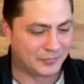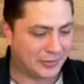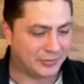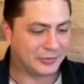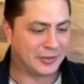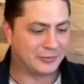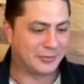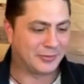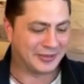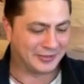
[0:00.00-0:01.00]
Whole other thing, we
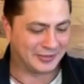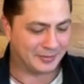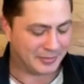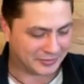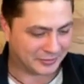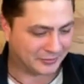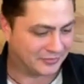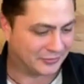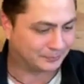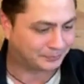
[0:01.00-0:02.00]
won't get into that. Back to the rifle.